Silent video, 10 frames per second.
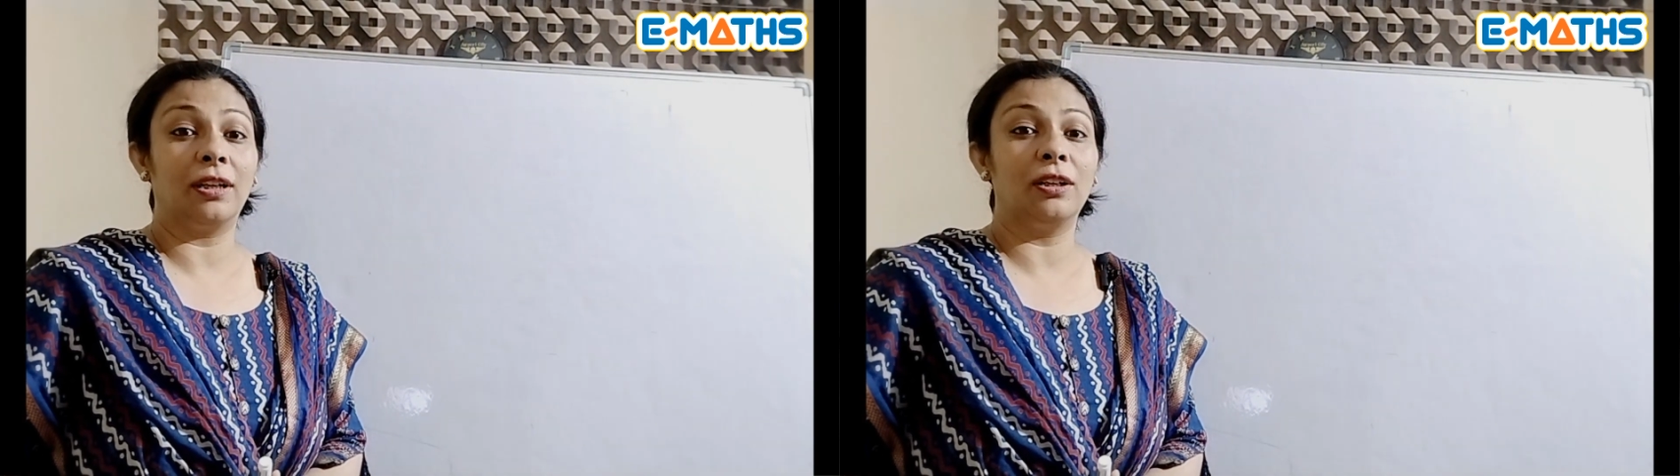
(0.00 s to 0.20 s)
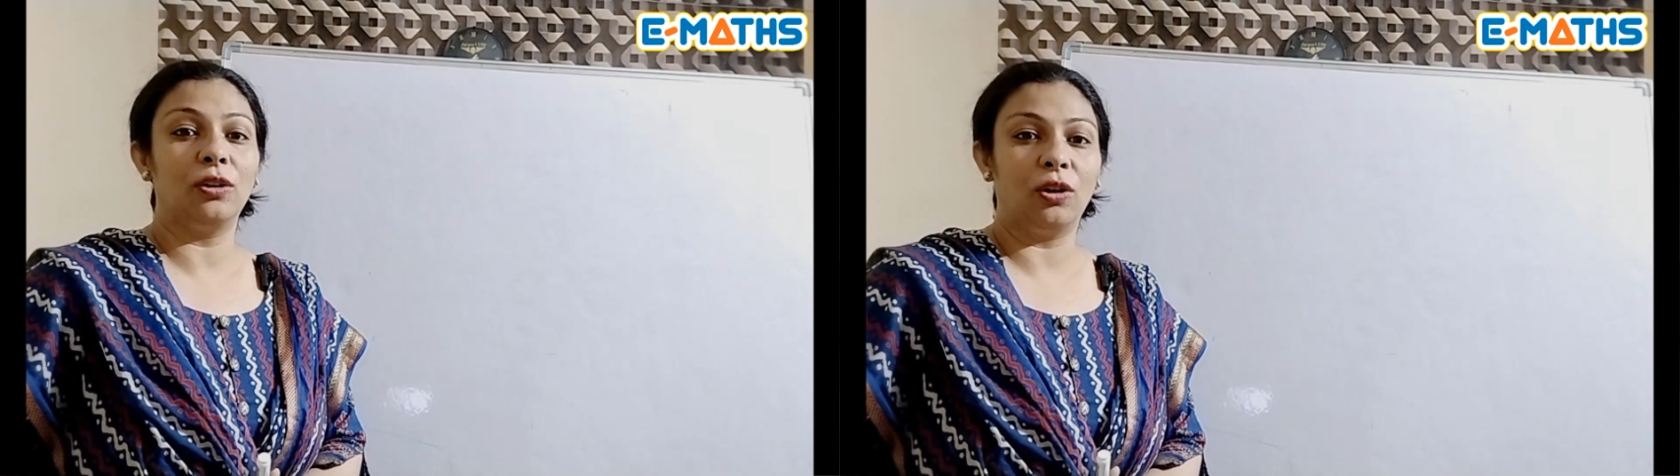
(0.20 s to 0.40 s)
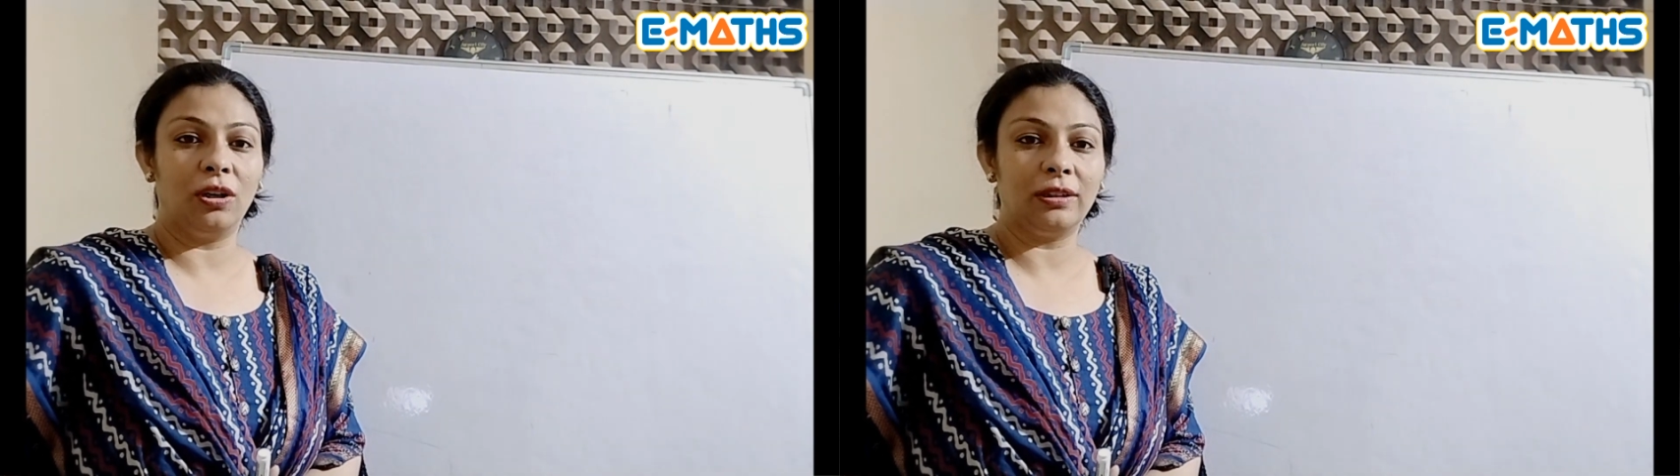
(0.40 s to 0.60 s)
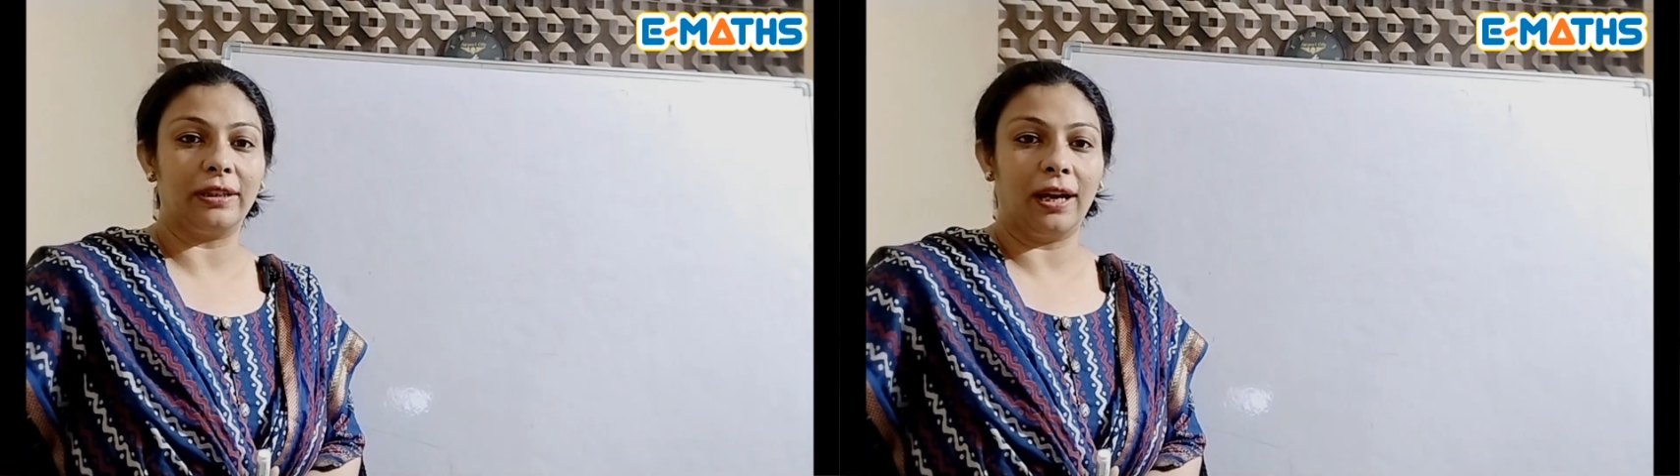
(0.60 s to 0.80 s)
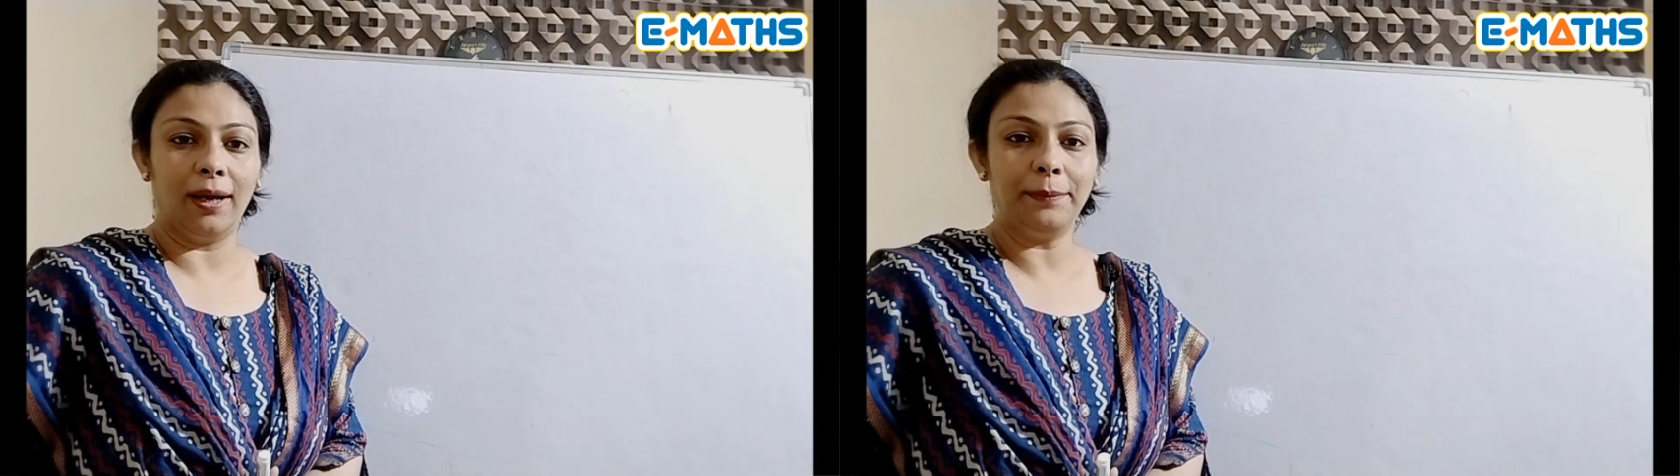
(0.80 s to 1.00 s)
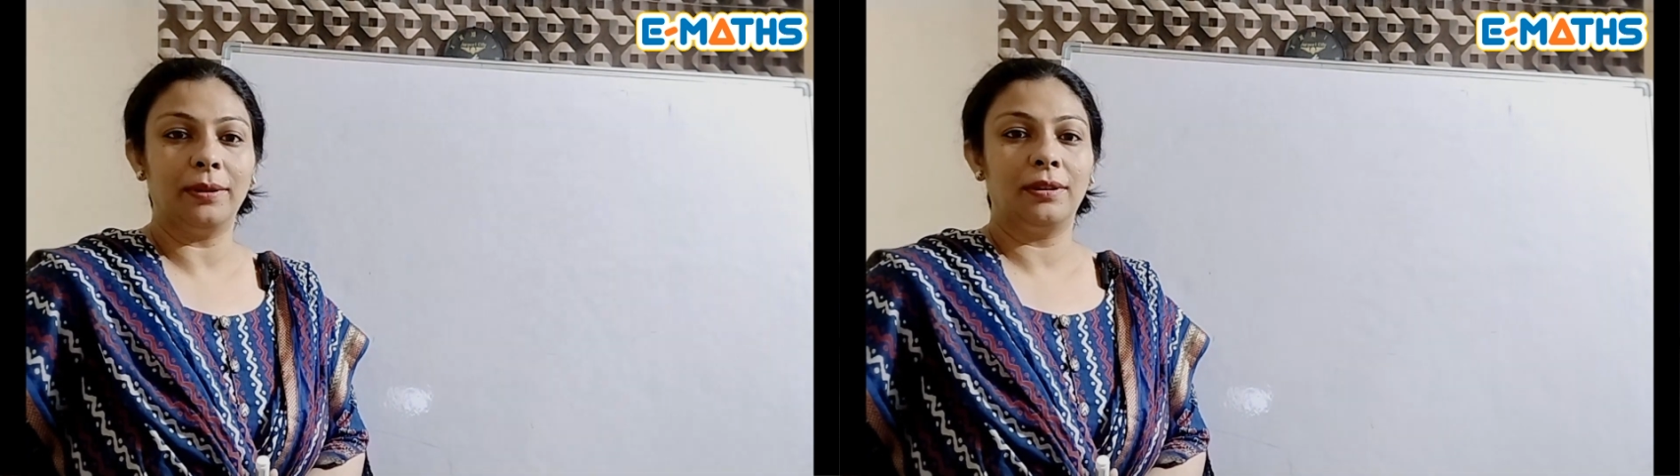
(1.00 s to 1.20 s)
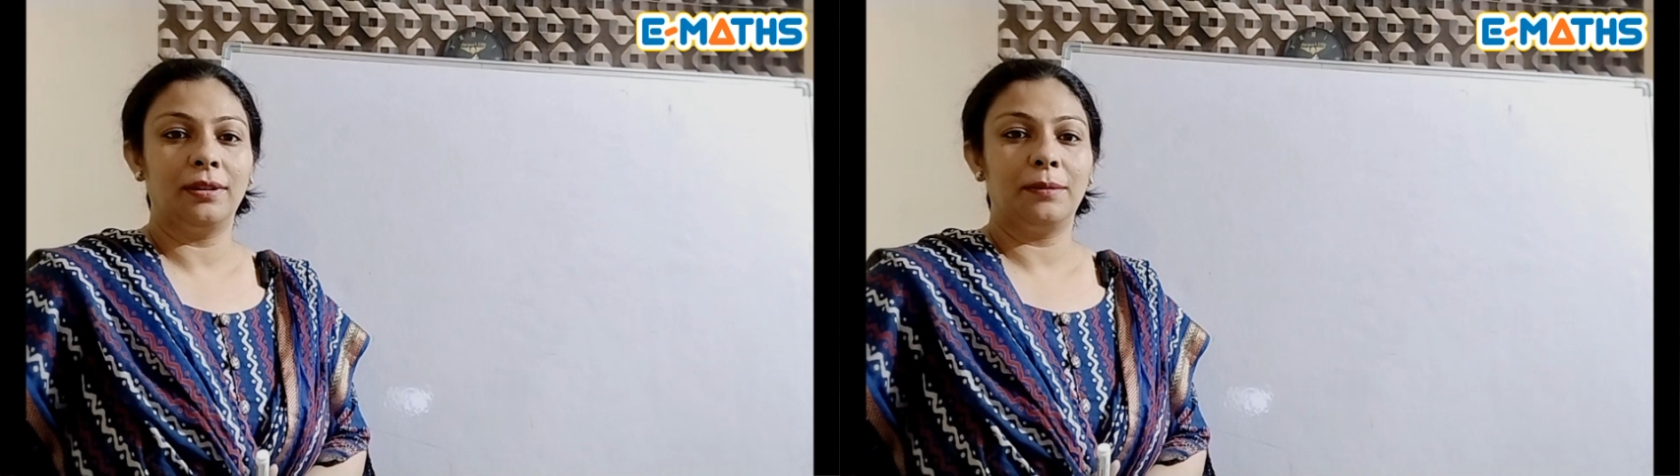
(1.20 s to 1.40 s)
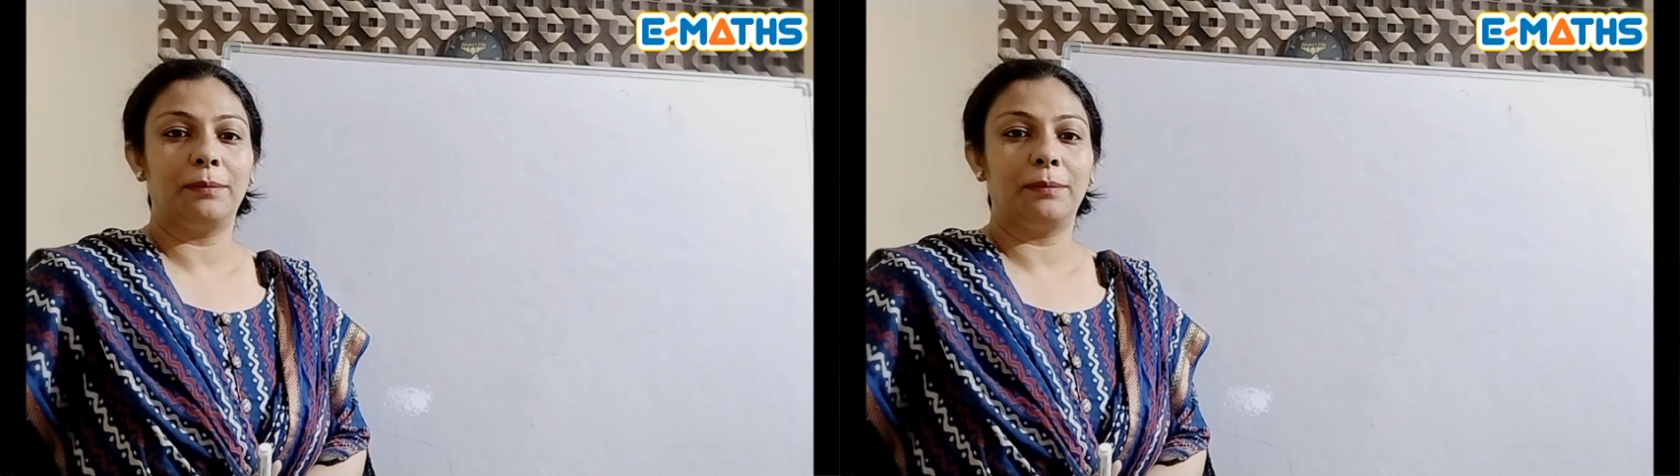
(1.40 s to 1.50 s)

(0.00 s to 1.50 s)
a long gap,